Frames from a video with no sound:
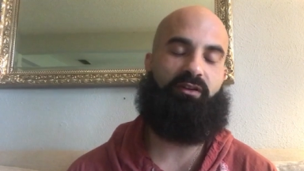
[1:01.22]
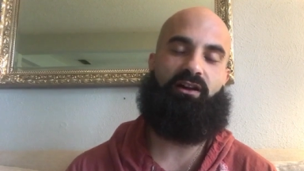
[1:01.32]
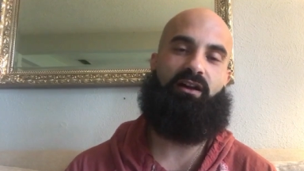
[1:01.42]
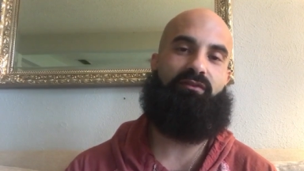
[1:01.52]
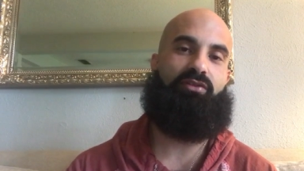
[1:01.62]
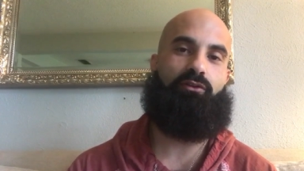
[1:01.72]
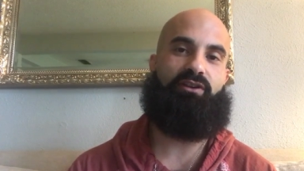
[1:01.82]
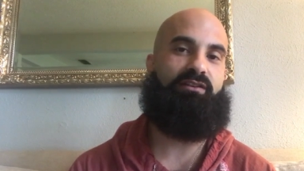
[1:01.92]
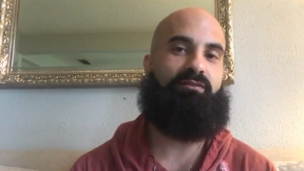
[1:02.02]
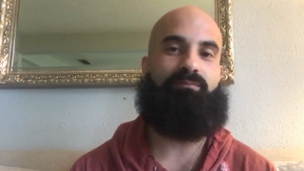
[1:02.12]
I'll have
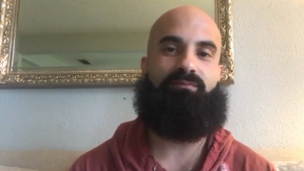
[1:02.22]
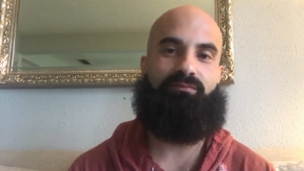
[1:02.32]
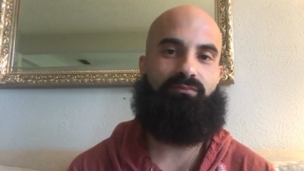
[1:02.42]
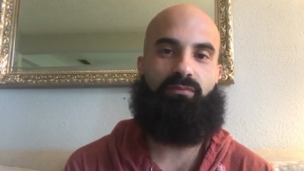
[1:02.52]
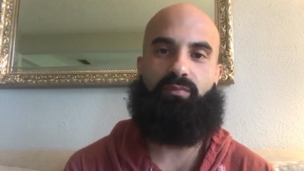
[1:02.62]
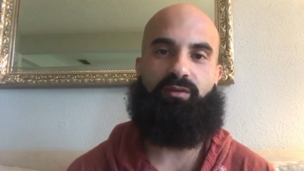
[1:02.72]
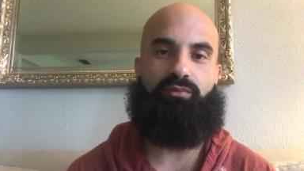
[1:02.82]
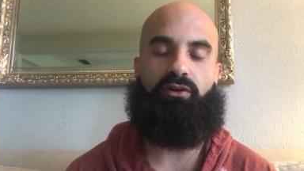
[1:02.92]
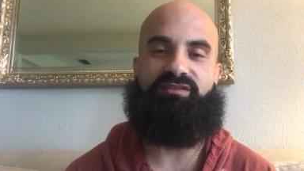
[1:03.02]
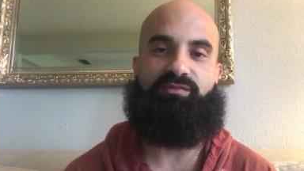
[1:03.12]
thirty
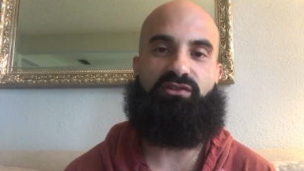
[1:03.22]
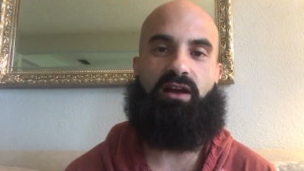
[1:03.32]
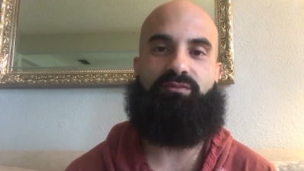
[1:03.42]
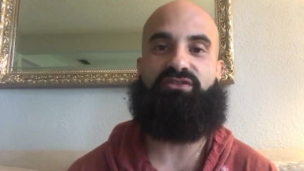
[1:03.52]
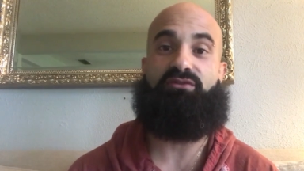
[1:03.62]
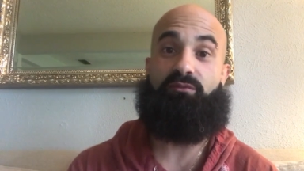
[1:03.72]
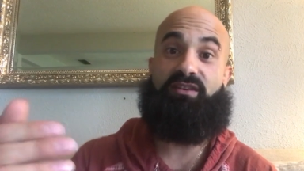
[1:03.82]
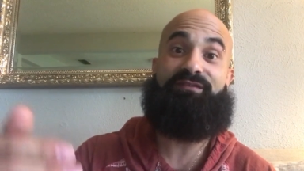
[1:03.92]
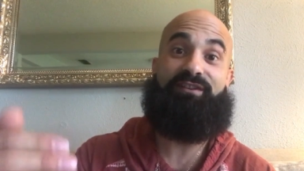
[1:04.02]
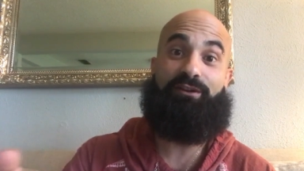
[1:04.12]
people unsubscribe just from
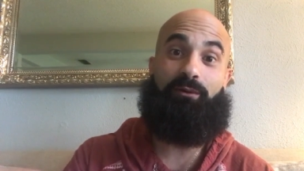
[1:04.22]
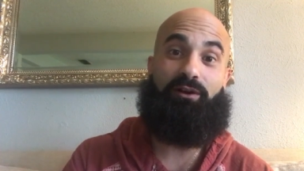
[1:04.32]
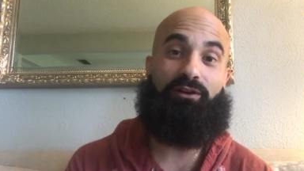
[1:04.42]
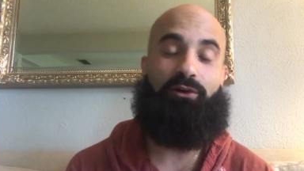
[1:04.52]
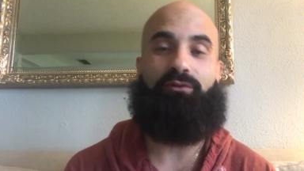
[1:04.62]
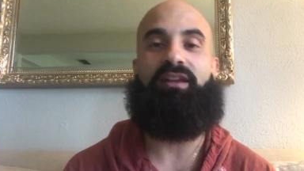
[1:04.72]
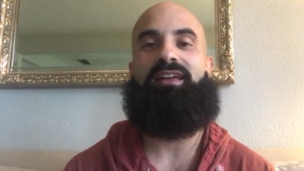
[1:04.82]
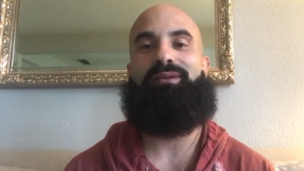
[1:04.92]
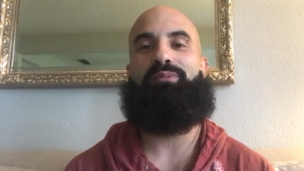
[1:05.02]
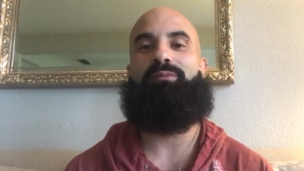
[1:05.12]
this video alone.
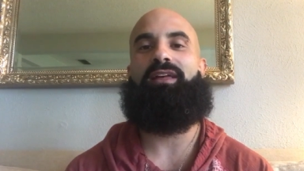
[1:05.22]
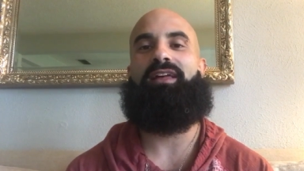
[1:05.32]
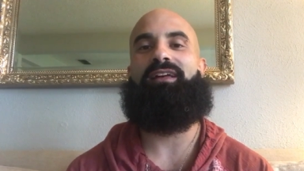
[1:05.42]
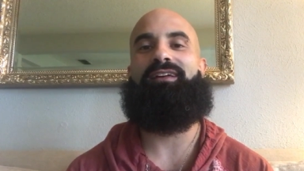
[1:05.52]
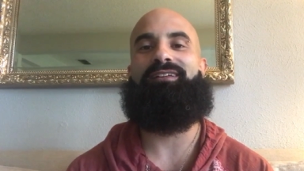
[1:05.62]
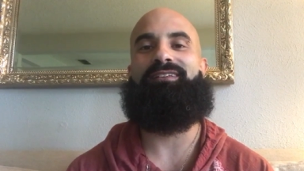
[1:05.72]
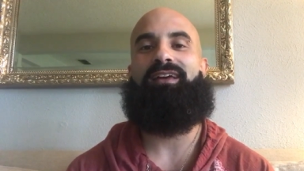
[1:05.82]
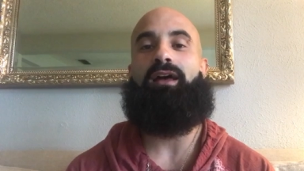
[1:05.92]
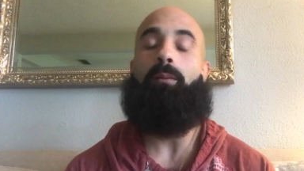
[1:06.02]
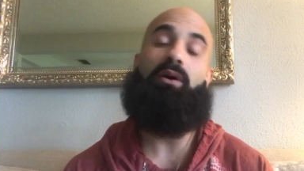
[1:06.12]
And
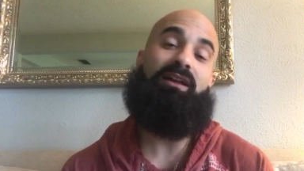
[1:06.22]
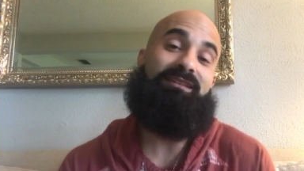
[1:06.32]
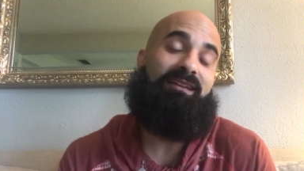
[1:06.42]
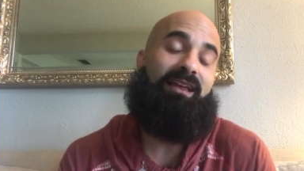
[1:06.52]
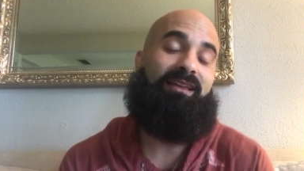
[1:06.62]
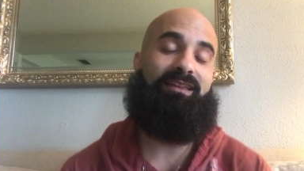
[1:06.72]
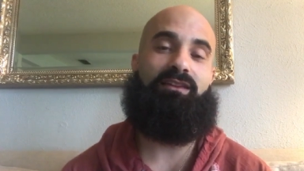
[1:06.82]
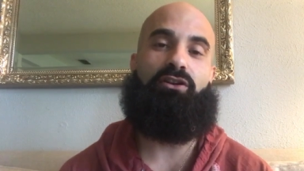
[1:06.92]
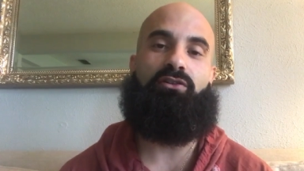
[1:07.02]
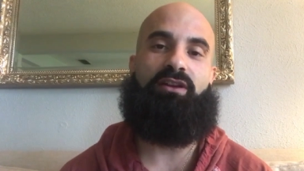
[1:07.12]
but
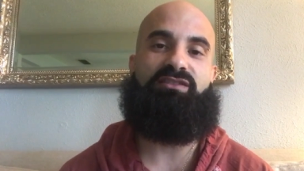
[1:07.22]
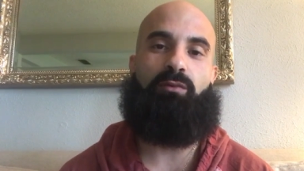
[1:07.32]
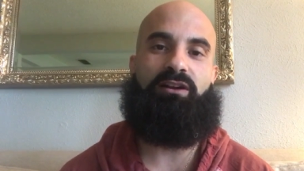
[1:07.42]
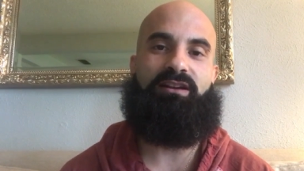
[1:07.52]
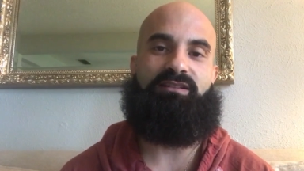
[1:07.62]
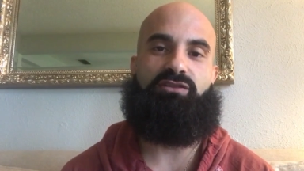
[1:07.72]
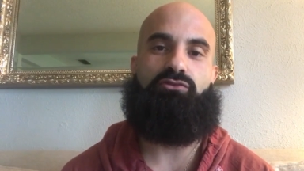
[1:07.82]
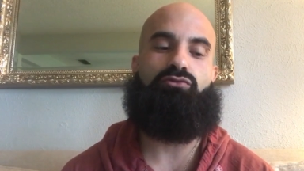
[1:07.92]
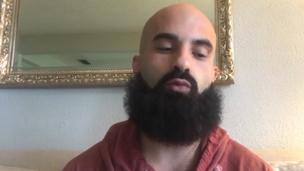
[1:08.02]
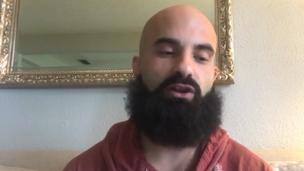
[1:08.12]
you know, it's what it is.
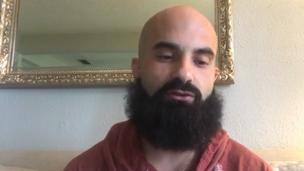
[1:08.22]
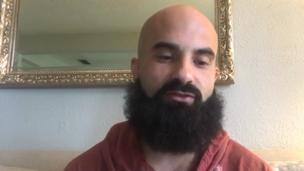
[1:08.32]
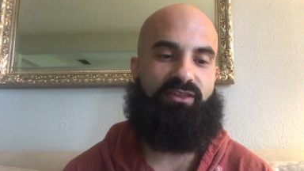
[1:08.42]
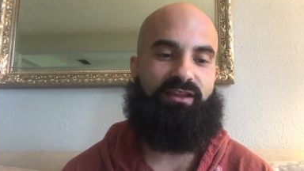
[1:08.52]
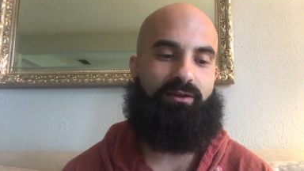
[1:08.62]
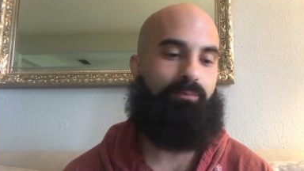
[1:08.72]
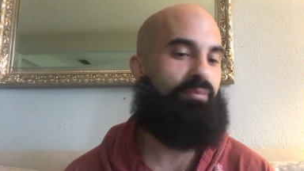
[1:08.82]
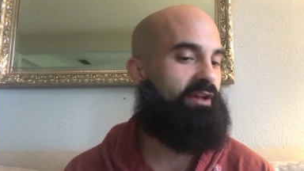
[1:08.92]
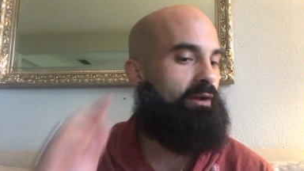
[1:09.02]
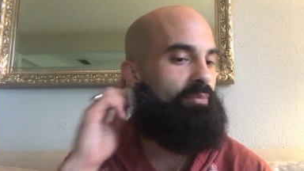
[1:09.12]
You what you think
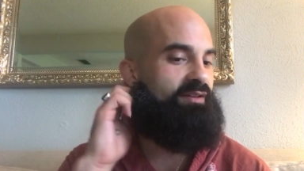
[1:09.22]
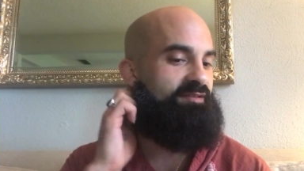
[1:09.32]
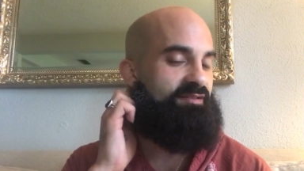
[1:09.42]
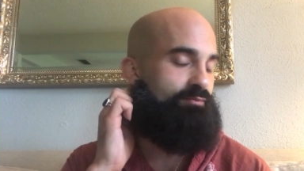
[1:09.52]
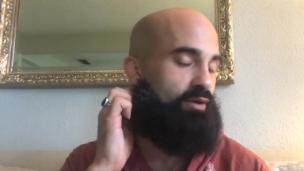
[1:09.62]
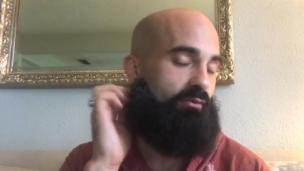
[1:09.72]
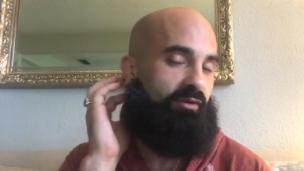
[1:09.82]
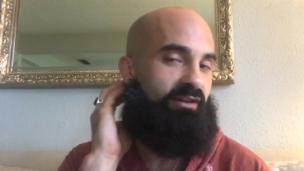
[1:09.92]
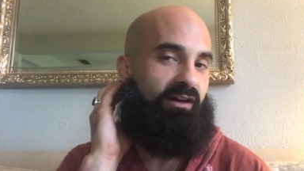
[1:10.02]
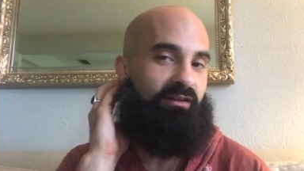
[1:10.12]
pickup is is
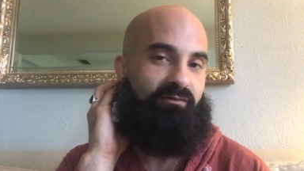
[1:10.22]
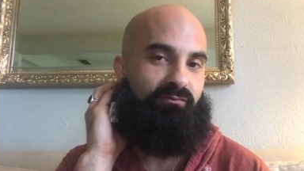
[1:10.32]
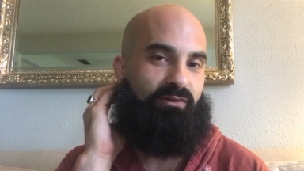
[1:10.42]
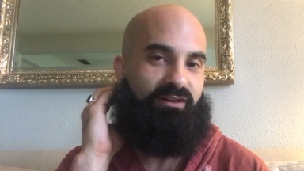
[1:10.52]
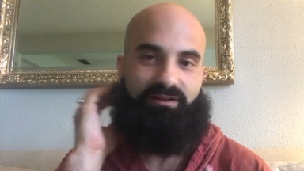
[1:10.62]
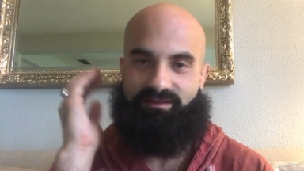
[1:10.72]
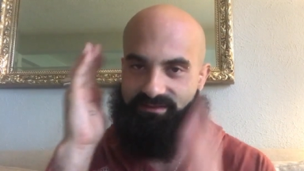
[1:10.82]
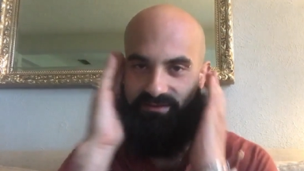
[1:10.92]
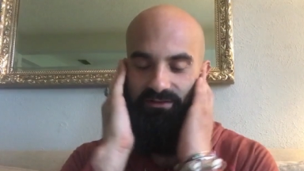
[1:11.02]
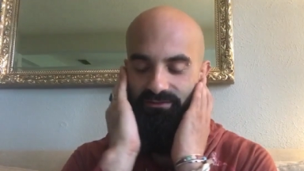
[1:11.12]
probably not what it is.
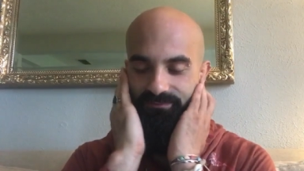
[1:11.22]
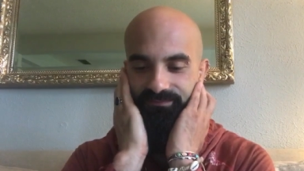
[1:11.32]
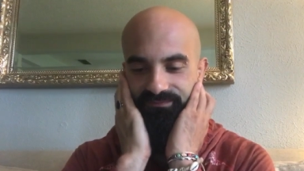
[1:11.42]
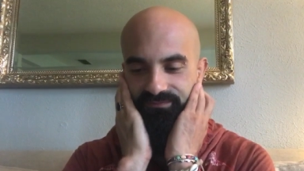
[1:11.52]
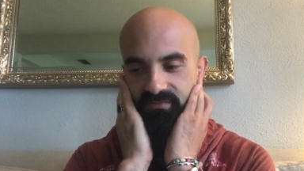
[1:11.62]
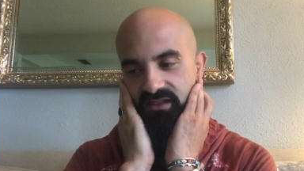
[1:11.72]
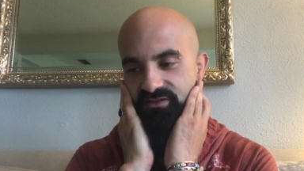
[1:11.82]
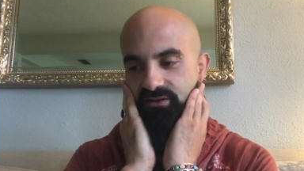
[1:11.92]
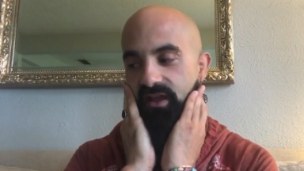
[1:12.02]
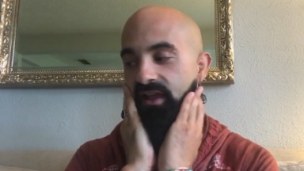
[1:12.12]
So
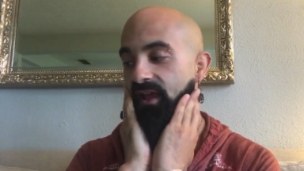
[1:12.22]
that's okay.